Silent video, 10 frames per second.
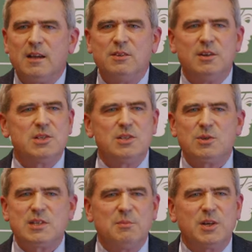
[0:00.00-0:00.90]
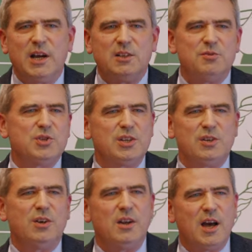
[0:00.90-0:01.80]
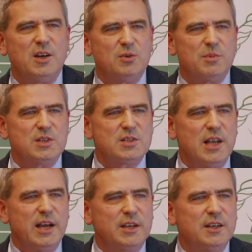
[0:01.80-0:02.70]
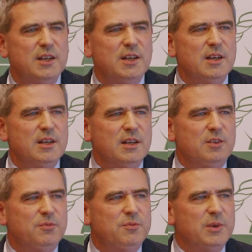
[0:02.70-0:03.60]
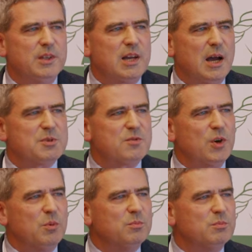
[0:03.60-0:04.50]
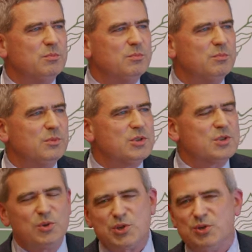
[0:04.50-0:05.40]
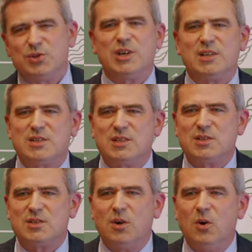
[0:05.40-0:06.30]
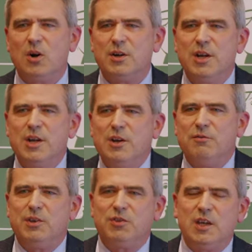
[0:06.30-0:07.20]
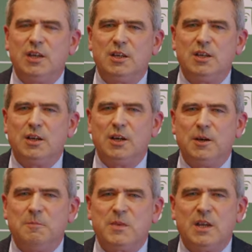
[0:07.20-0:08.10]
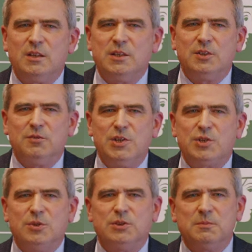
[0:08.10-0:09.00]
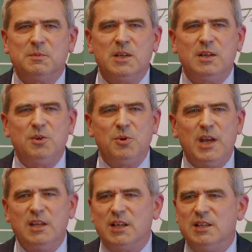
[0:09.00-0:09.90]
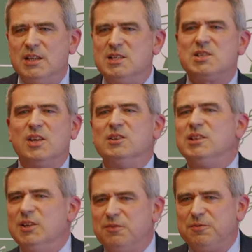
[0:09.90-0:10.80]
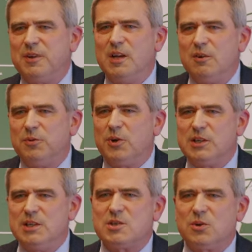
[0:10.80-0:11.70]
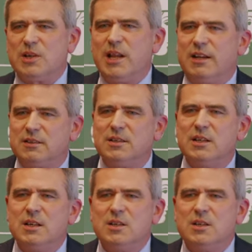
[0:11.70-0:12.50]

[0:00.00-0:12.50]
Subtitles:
There is no some kind of general arguments like it comes from the social justice, or we think that we should create an incentive for this or that.